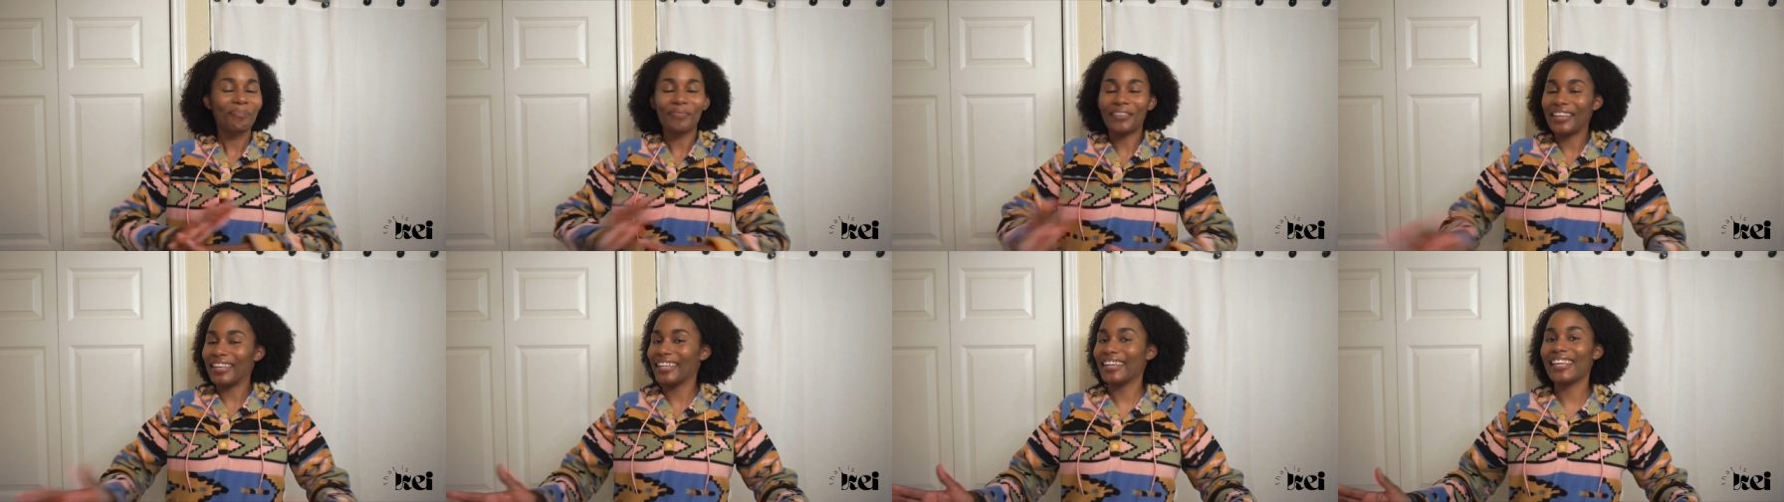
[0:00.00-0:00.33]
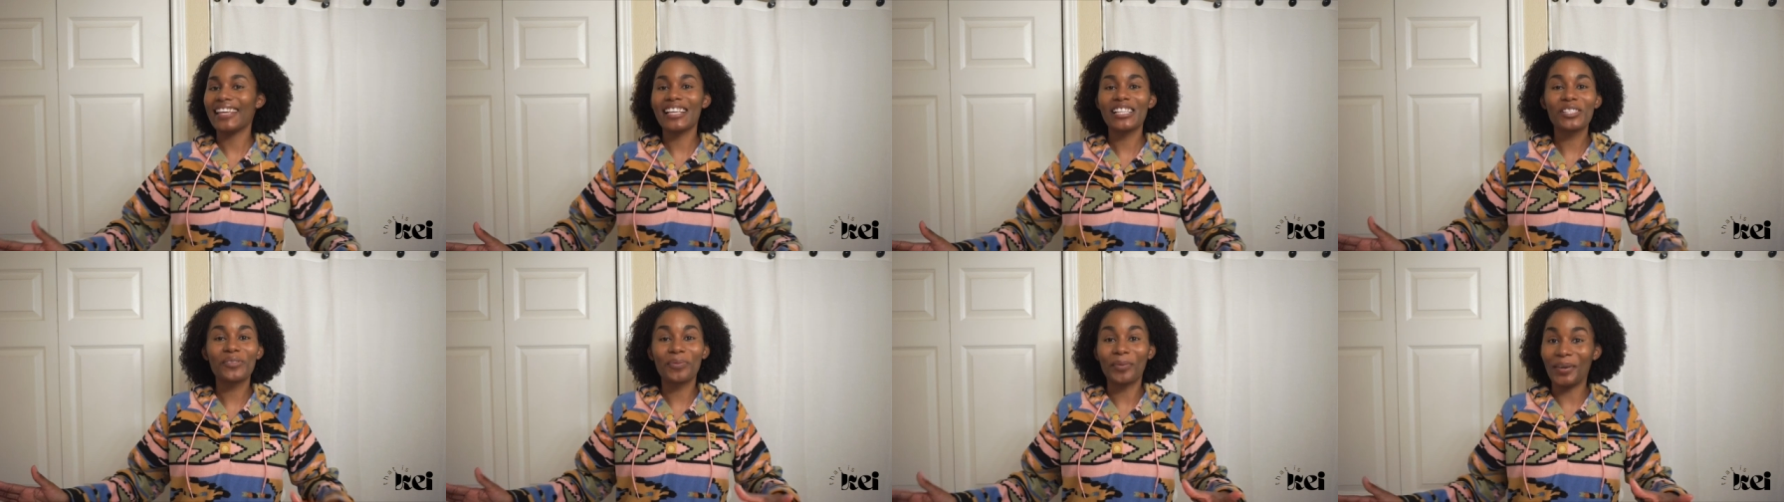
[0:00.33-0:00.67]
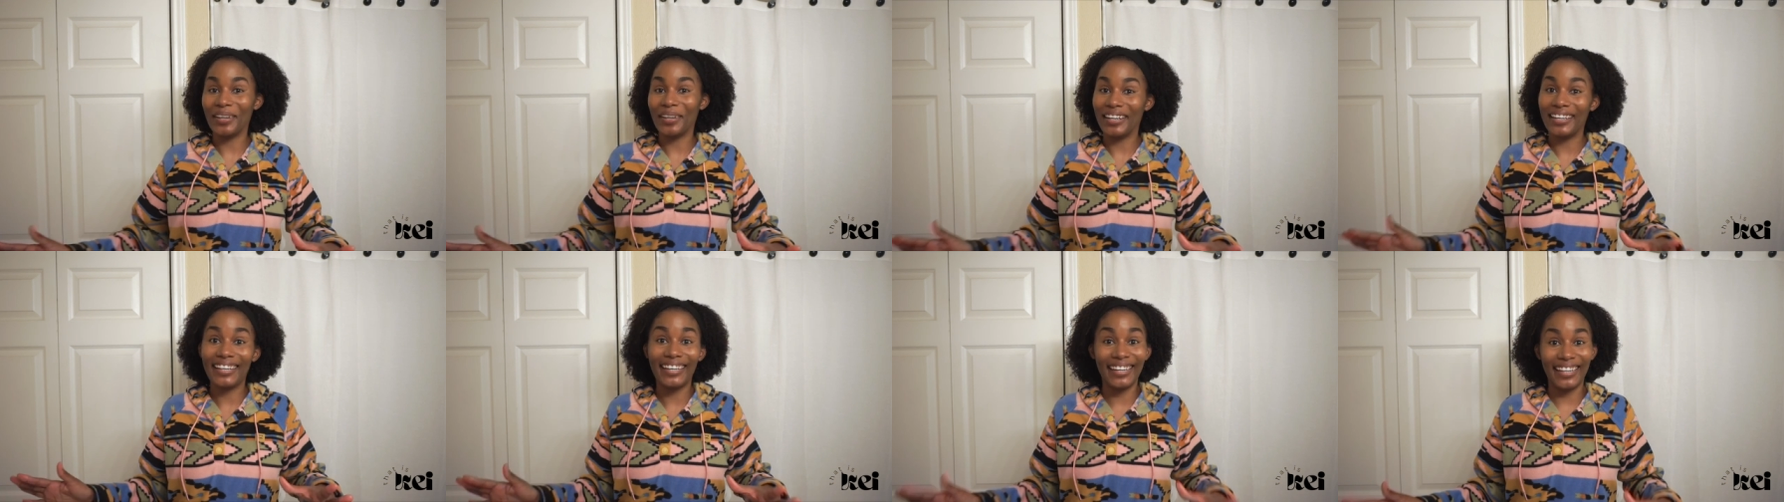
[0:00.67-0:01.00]
it is
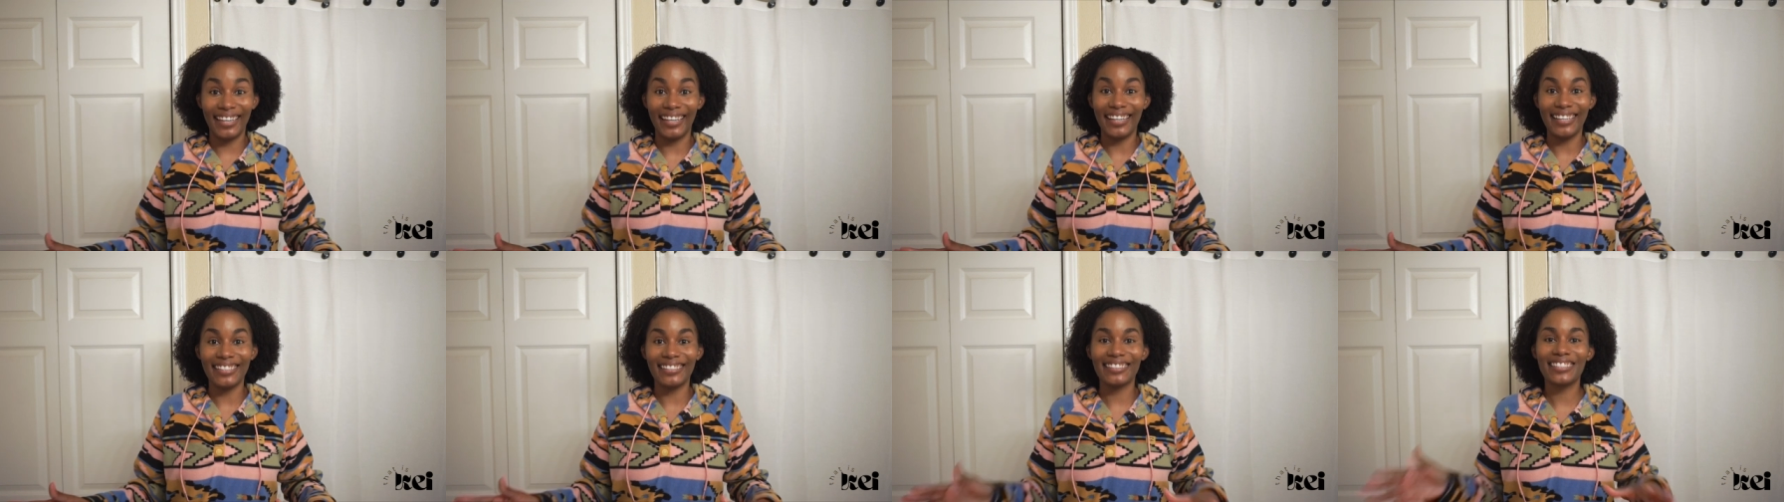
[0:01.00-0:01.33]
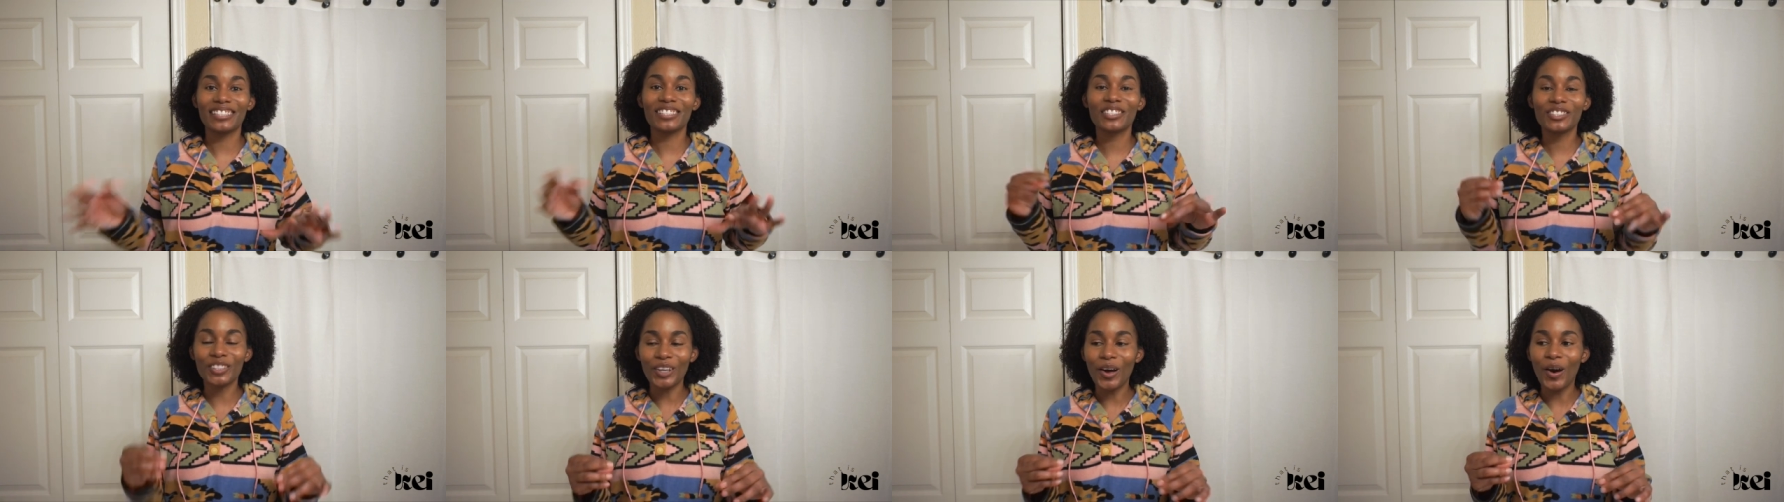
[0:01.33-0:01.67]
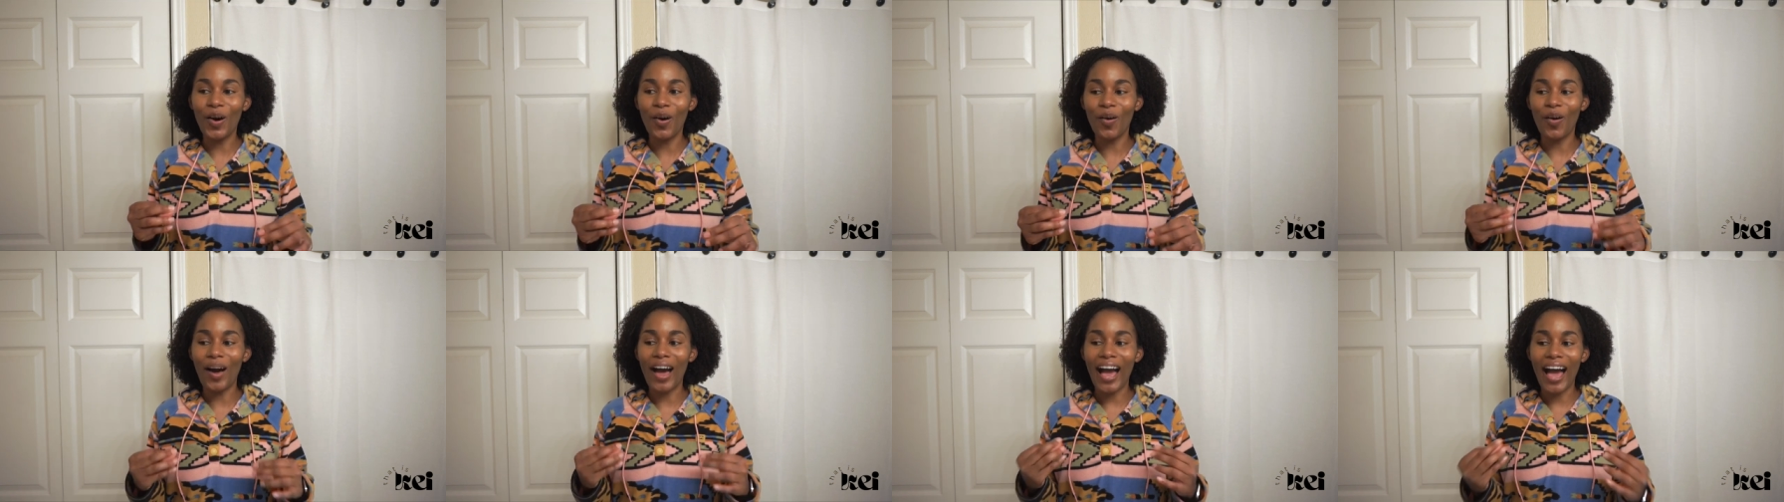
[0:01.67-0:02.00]
what it is.
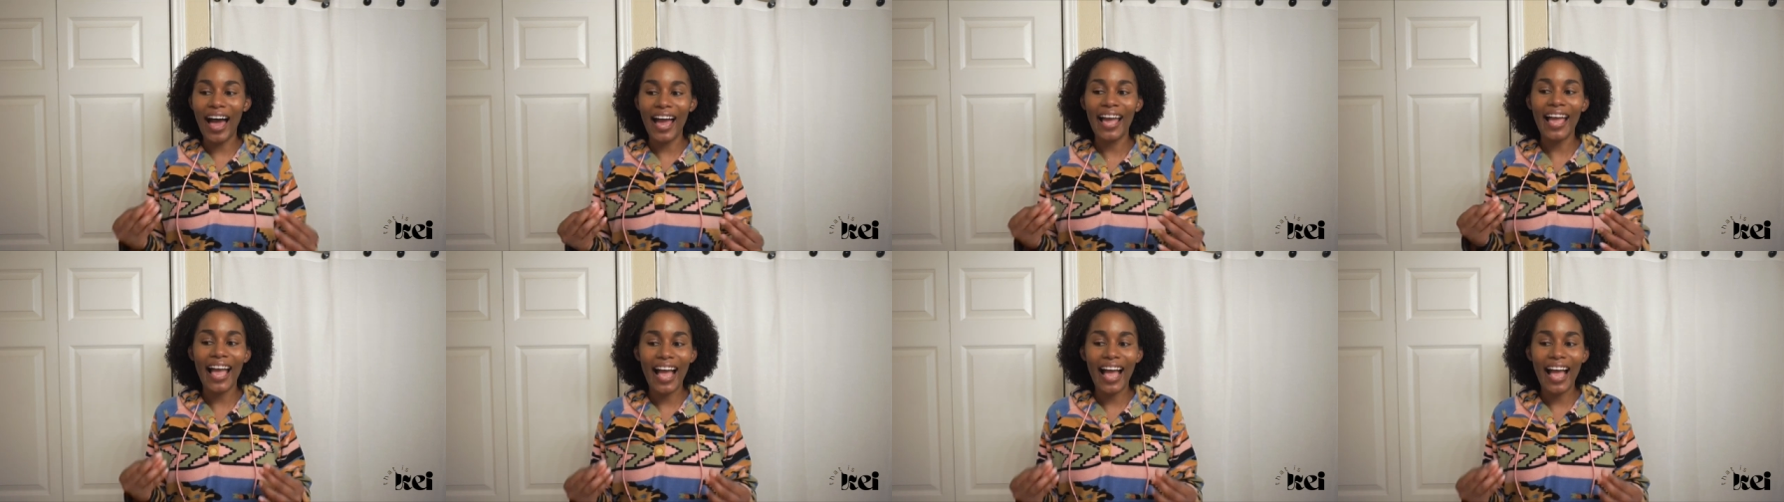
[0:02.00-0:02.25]
So I